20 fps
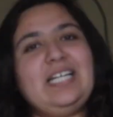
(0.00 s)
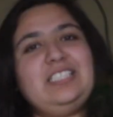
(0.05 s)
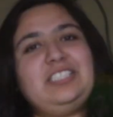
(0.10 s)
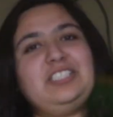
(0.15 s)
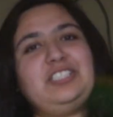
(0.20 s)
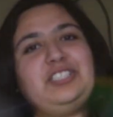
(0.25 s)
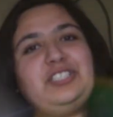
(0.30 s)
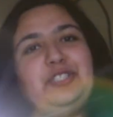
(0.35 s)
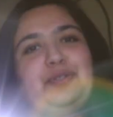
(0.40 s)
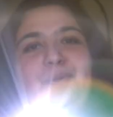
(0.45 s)
like
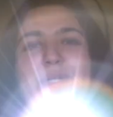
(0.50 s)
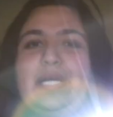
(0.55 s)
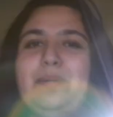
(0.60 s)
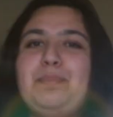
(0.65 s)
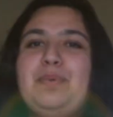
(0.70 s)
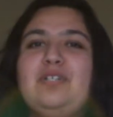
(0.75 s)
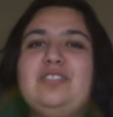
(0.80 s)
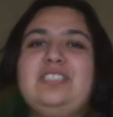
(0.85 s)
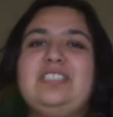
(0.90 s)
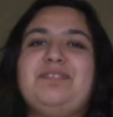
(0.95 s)
to do when
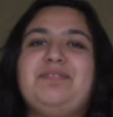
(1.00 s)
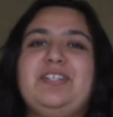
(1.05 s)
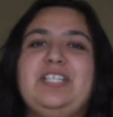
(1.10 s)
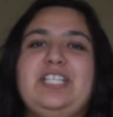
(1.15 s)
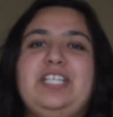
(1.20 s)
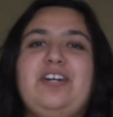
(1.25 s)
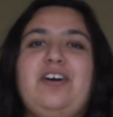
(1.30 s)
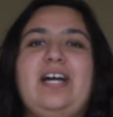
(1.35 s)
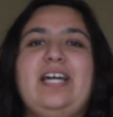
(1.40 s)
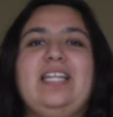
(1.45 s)
I post a
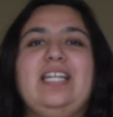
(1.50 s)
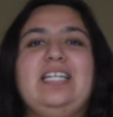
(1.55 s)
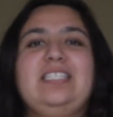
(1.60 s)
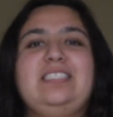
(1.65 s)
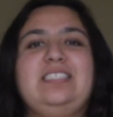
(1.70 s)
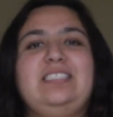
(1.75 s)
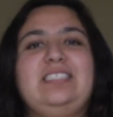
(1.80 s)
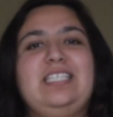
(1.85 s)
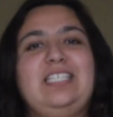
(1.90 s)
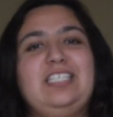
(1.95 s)
video, I
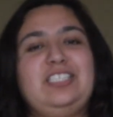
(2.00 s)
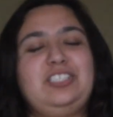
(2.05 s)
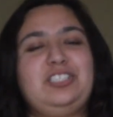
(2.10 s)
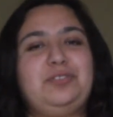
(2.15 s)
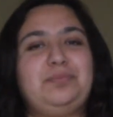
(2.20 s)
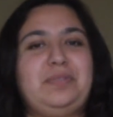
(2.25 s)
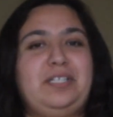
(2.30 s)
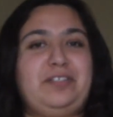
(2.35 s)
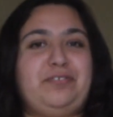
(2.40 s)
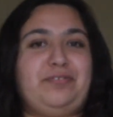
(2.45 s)
like to send it
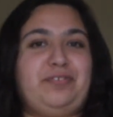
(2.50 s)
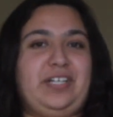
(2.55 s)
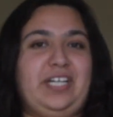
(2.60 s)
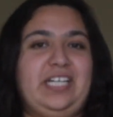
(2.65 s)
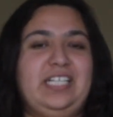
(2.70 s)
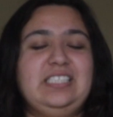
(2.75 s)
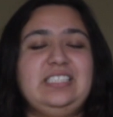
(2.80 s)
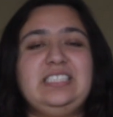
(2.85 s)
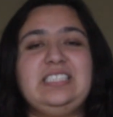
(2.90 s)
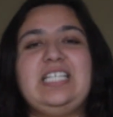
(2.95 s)
to my
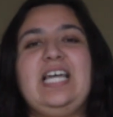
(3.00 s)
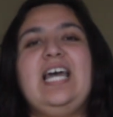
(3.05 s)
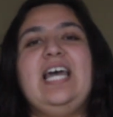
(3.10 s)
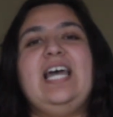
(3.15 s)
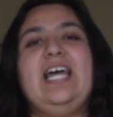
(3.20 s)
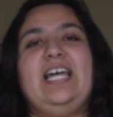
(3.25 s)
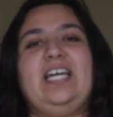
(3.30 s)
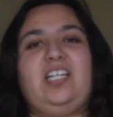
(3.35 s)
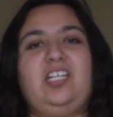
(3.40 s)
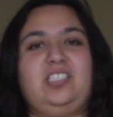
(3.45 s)
friends
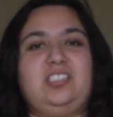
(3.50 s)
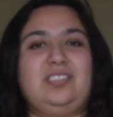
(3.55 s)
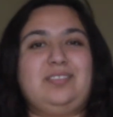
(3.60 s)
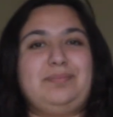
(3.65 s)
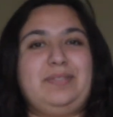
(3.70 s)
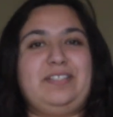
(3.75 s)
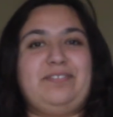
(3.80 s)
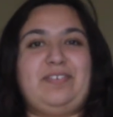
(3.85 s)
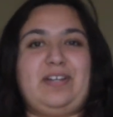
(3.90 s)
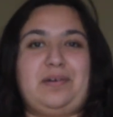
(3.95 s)
and
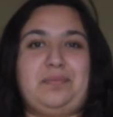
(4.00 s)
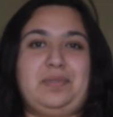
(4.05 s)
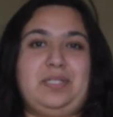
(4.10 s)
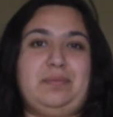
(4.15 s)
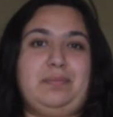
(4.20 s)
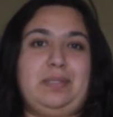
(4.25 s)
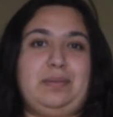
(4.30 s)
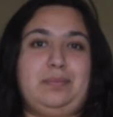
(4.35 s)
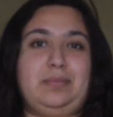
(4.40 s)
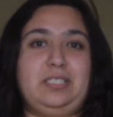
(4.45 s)
also my
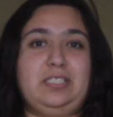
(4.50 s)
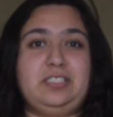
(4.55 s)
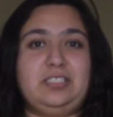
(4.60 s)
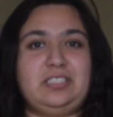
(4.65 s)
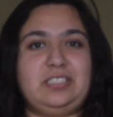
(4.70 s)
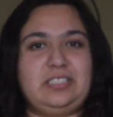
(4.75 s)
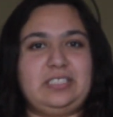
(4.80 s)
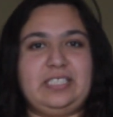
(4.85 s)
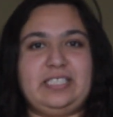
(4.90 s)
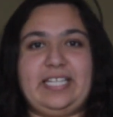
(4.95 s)
family
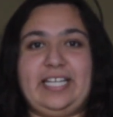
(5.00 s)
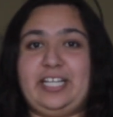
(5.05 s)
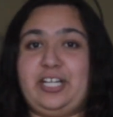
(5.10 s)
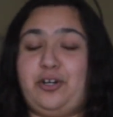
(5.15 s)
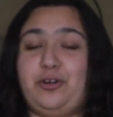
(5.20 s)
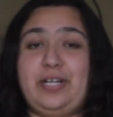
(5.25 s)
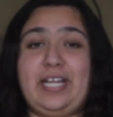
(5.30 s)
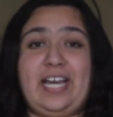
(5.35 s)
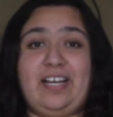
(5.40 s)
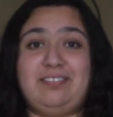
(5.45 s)
members. They
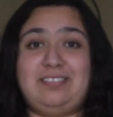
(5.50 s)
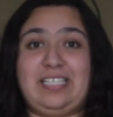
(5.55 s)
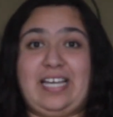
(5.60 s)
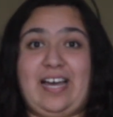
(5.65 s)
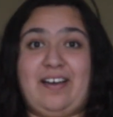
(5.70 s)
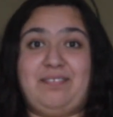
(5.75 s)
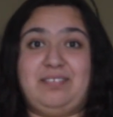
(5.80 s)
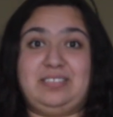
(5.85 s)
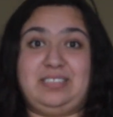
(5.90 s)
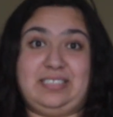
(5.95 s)
don't have to
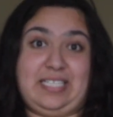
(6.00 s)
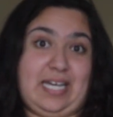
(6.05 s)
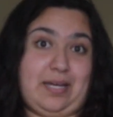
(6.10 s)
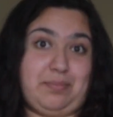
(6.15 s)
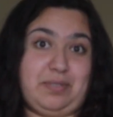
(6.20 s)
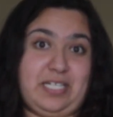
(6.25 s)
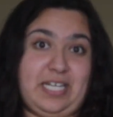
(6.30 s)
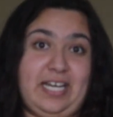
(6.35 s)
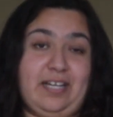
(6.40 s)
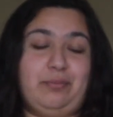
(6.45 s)
have a
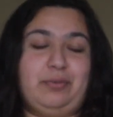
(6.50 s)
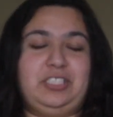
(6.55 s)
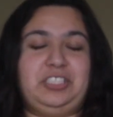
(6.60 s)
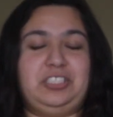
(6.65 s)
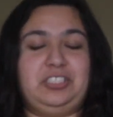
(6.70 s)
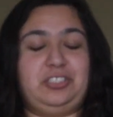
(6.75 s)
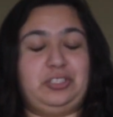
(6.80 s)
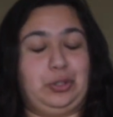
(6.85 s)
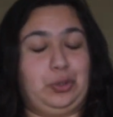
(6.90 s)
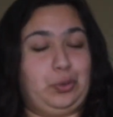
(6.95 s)
Snapchat,
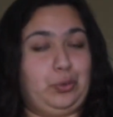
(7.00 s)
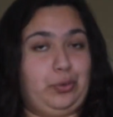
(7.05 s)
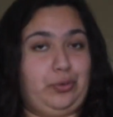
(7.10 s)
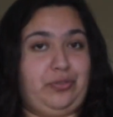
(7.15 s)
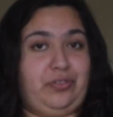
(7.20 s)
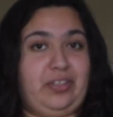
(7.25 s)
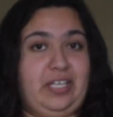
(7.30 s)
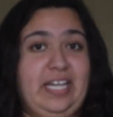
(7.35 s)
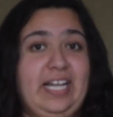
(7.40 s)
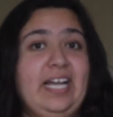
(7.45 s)
which is the
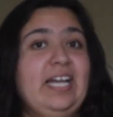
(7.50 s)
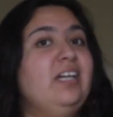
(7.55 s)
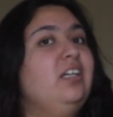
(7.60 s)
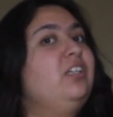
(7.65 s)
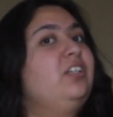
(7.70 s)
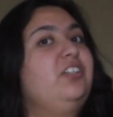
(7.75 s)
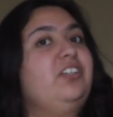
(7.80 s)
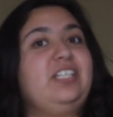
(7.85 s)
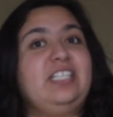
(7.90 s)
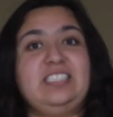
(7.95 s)
cool thing.
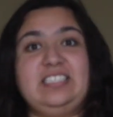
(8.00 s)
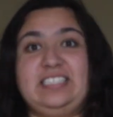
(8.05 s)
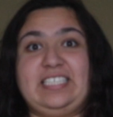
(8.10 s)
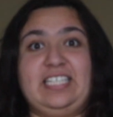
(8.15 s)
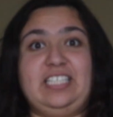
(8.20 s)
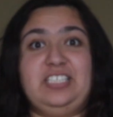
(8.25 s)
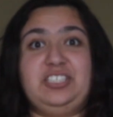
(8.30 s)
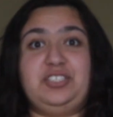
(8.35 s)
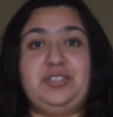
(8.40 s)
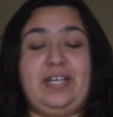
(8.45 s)
You can
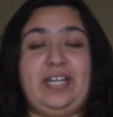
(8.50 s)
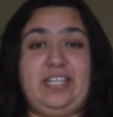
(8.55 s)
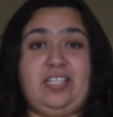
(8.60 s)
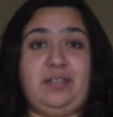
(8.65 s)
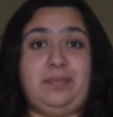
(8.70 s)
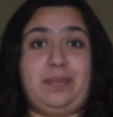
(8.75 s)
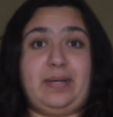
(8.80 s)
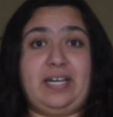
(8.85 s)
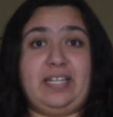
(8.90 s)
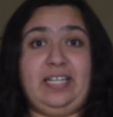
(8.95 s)
send it to
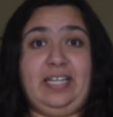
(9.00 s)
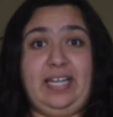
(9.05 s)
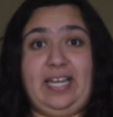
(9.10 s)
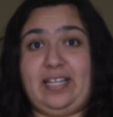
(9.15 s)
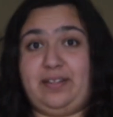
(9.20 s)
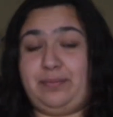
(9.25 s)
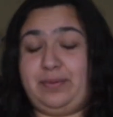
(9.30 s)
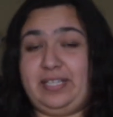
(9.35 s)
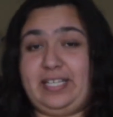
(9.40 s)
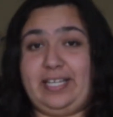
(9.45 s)
anybody
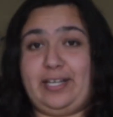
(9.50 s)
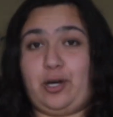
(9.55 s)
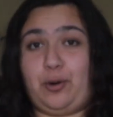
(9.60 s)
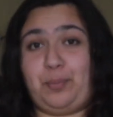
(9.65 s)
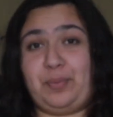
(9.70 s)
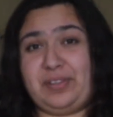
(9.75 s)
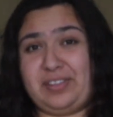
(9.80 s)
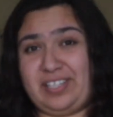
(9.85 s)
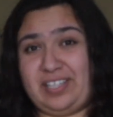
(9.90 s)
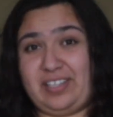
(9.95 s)
and when they
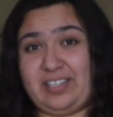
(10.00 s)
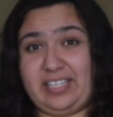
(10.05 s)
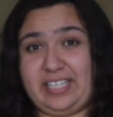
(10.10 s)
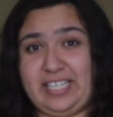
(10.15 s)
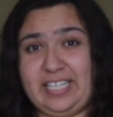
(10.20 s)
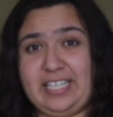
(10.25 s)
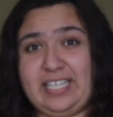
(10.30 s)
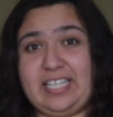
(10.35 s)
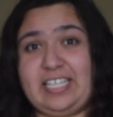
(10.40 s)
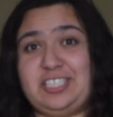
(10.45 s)
open the
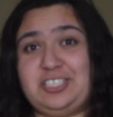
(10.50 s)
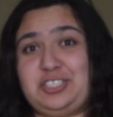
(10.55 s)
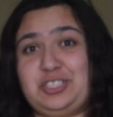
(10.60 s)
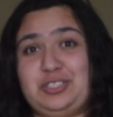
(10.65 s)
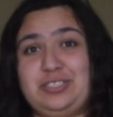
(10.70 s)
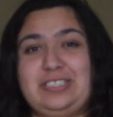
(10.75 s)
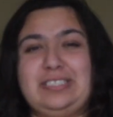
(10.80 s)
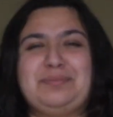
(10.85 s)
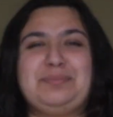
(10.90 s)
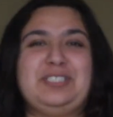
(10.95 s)
link, it
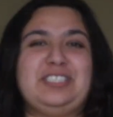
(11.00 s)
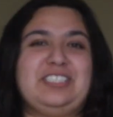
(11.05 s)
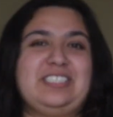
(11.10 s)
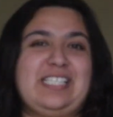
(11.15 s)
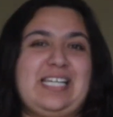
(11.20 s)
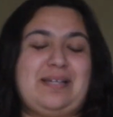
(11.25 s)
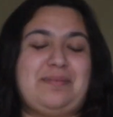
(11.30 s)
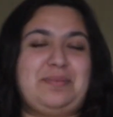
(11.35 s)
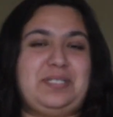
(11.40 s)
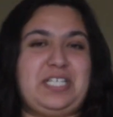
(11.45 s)
shows them your
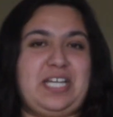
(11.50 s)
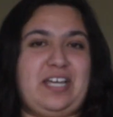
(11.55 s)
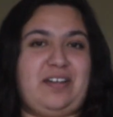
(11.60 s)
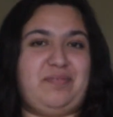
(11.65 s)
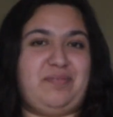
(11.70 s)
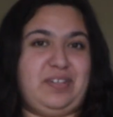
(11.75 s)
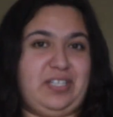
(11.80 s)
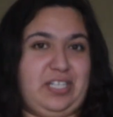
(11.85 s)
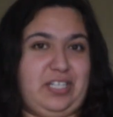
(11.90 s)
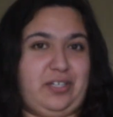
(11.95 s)

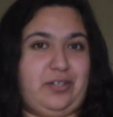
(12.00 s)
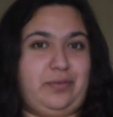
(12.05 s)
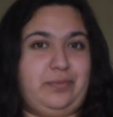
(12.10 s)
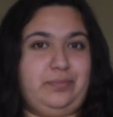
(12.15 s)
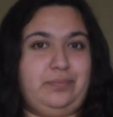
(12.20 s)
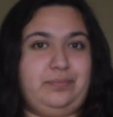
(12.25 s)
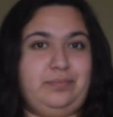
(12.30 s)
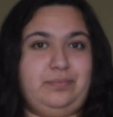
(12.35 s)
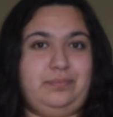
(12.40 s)
Snapchat video.